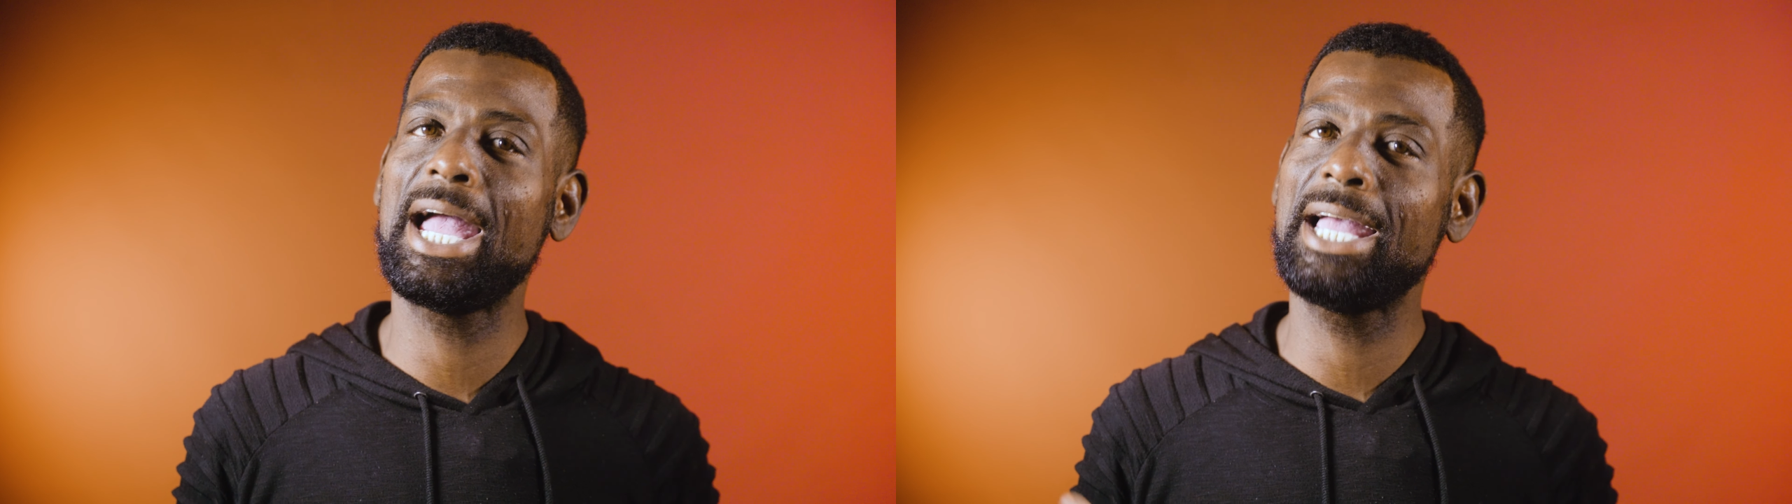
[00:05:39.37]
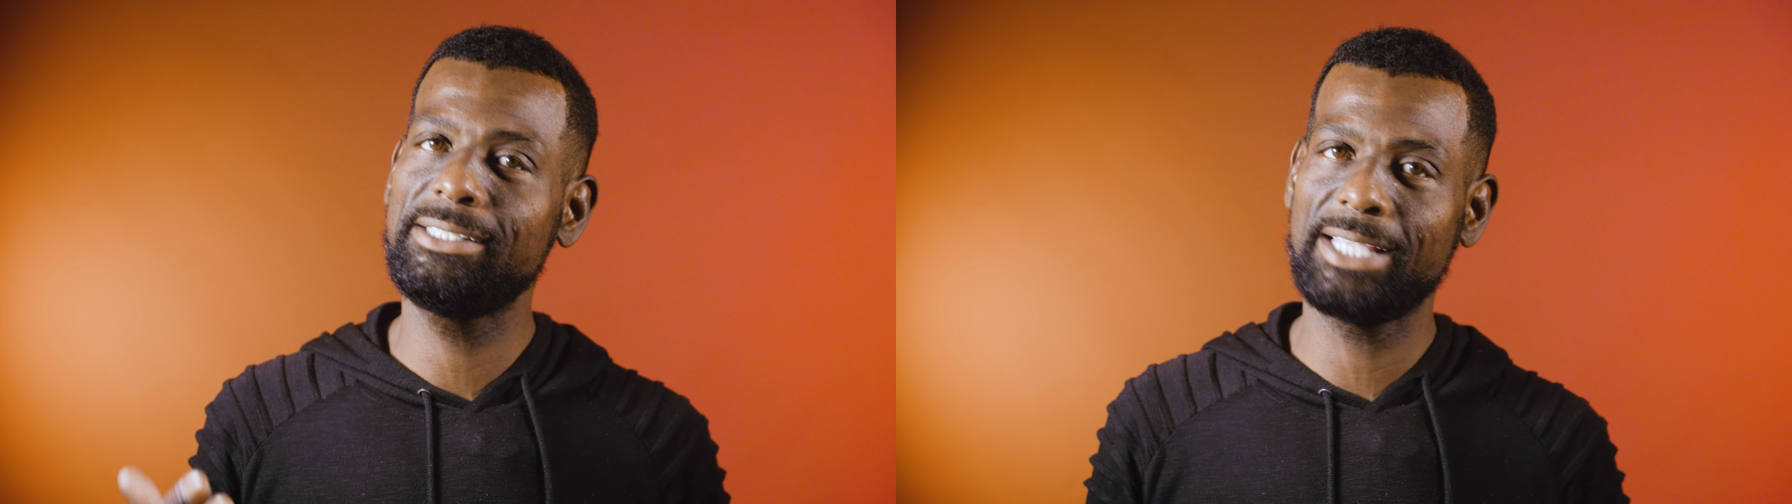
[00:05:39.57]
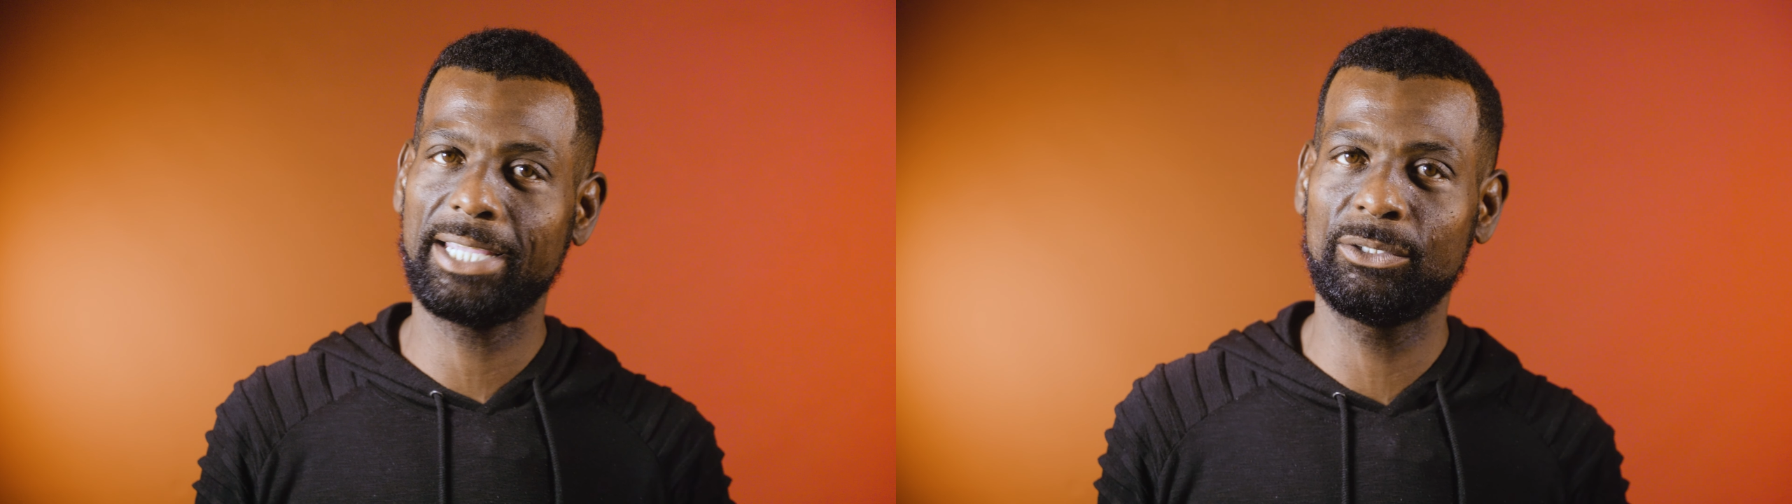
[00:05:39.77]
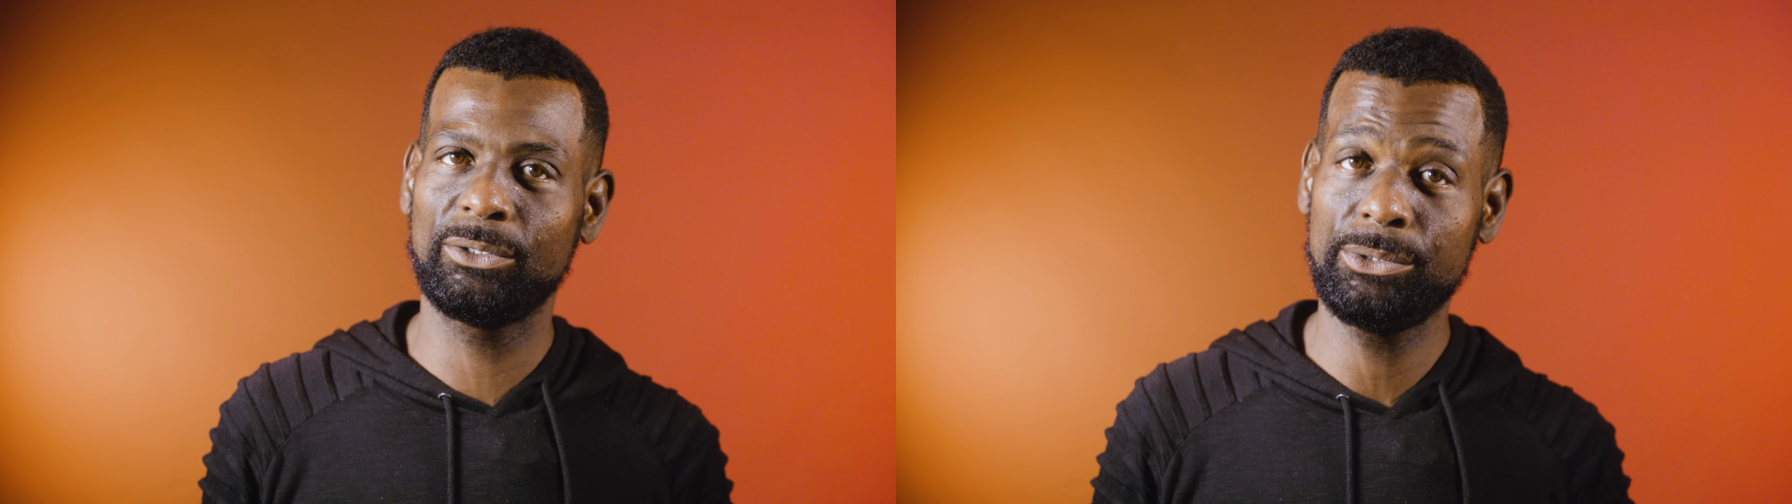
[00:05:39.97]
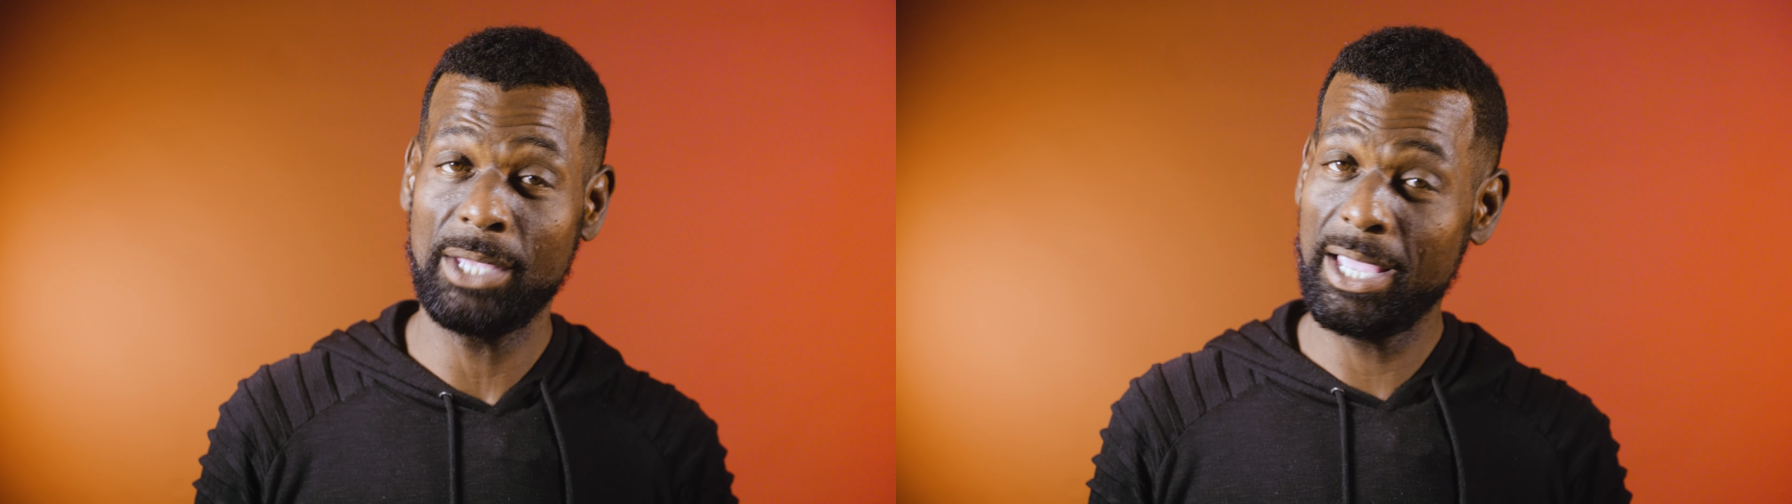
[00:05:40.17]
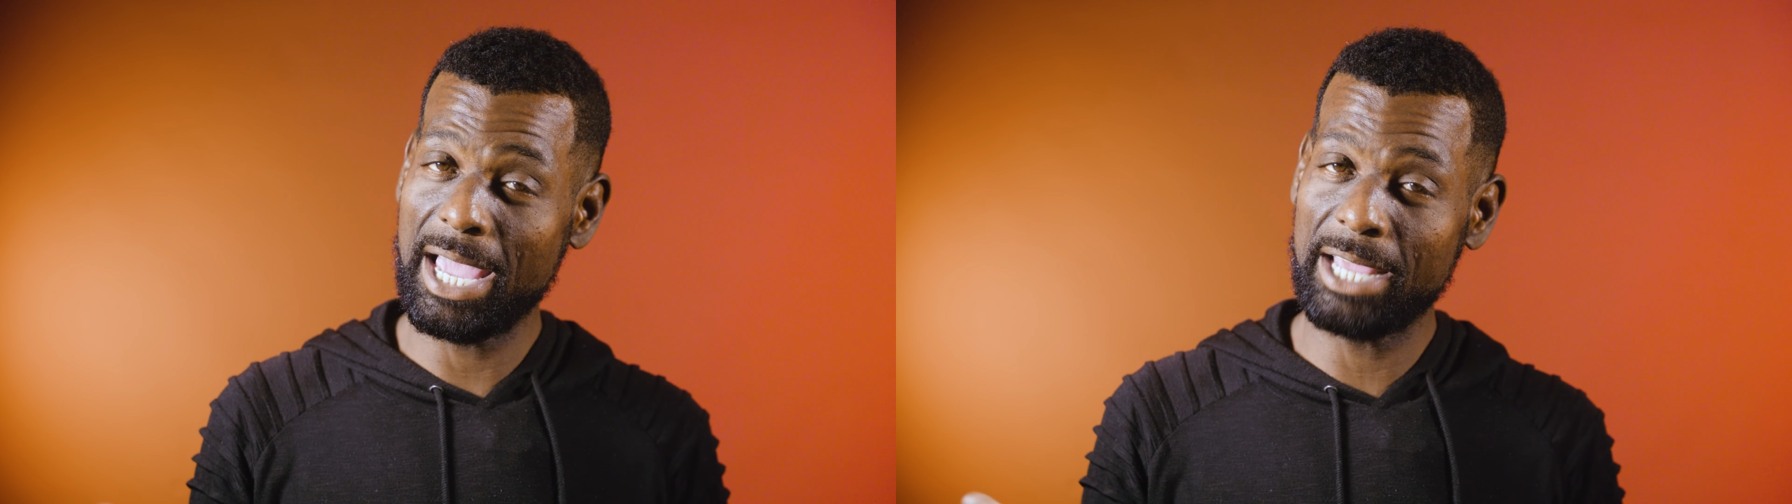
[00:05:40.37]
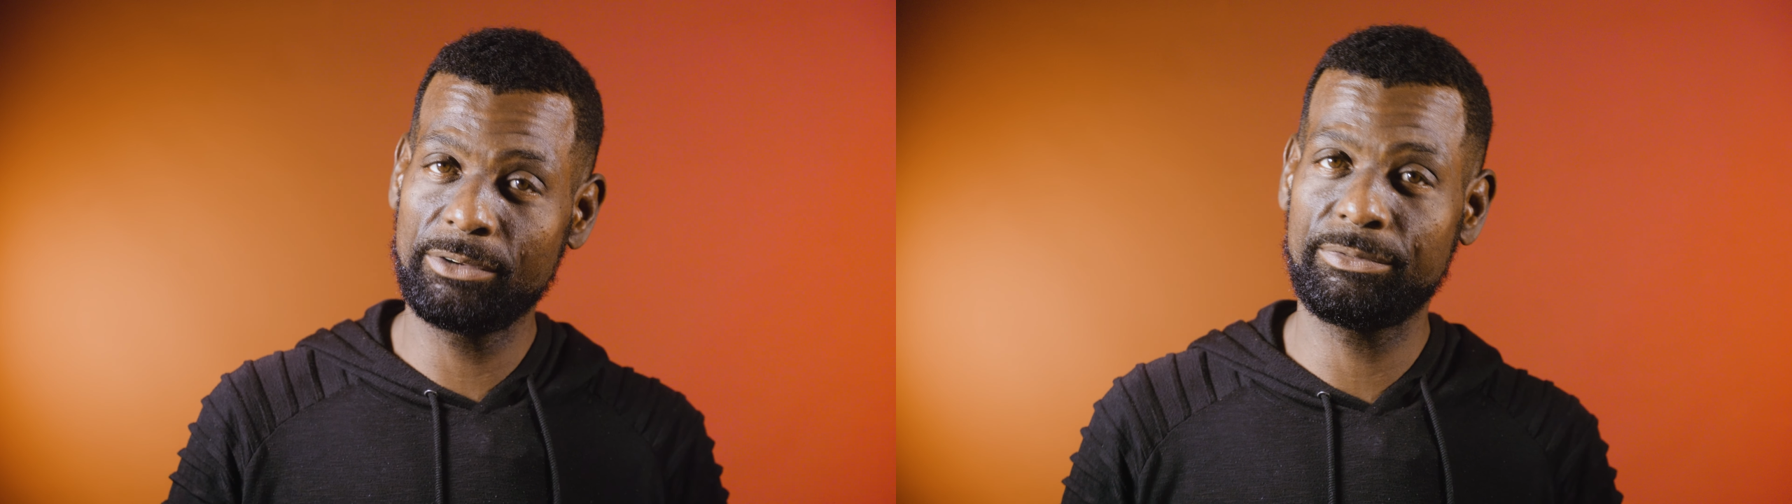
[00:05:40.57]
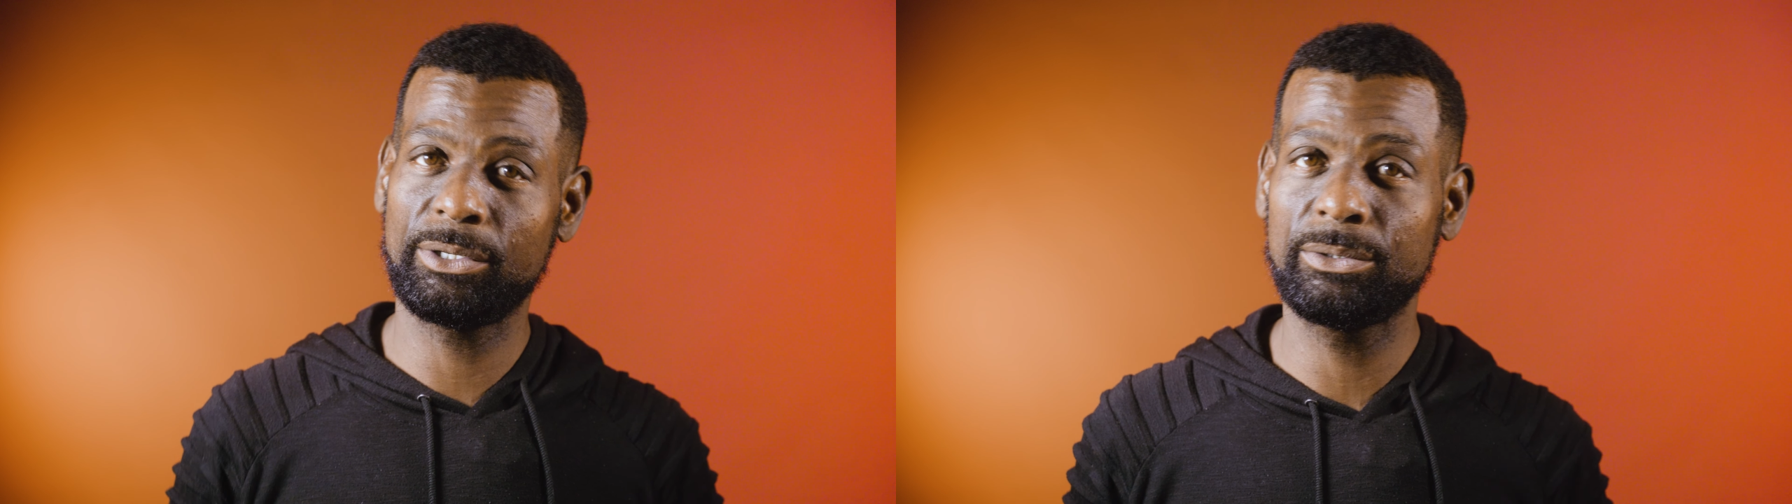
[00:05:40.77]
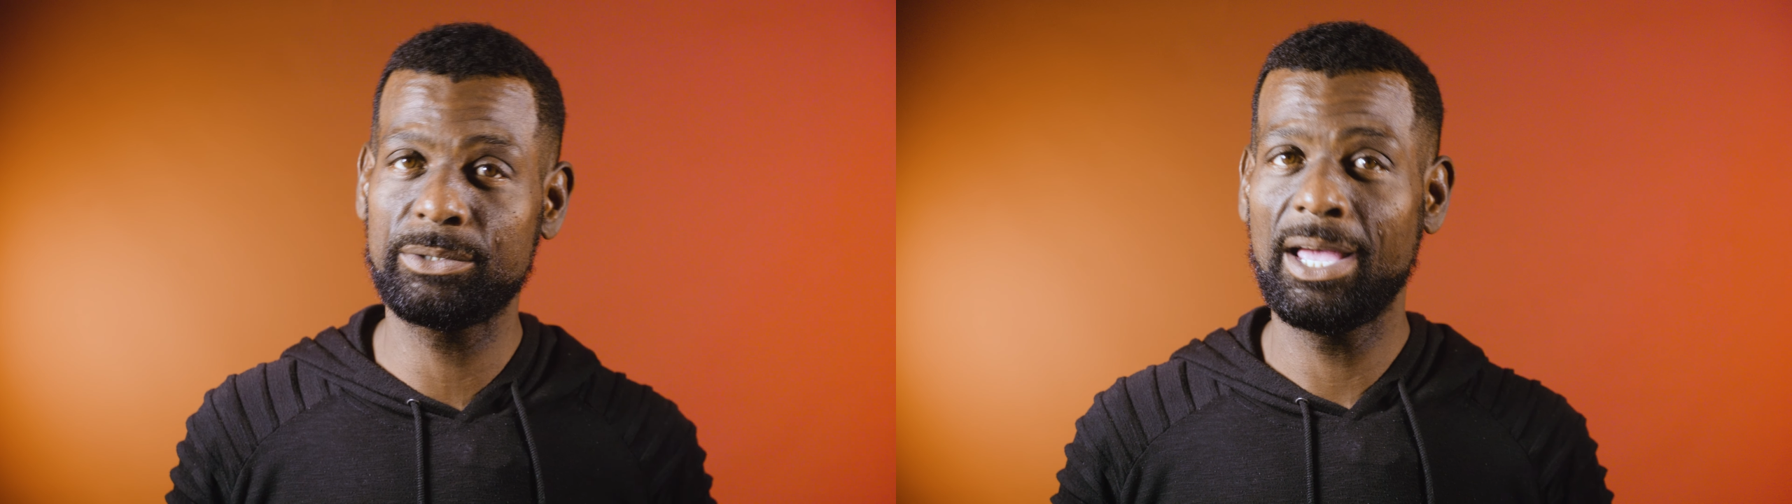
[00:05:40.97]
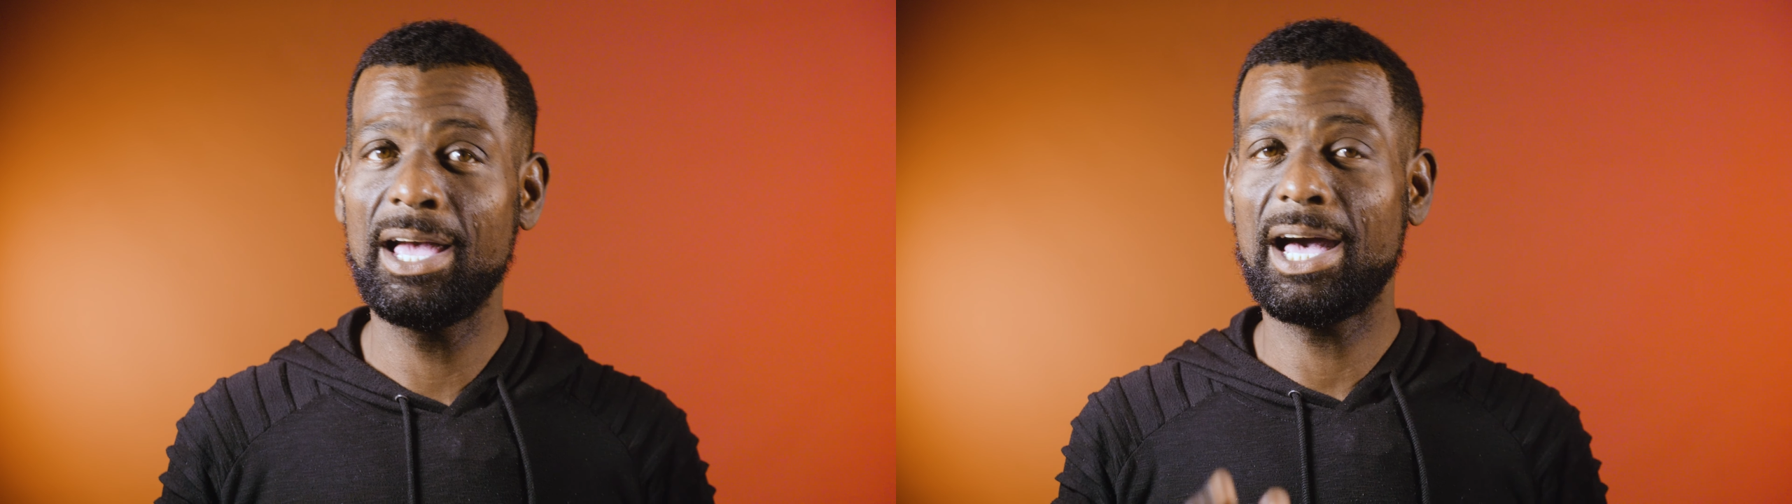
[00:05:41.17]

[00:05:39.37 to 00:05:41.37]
and tech news and reviews.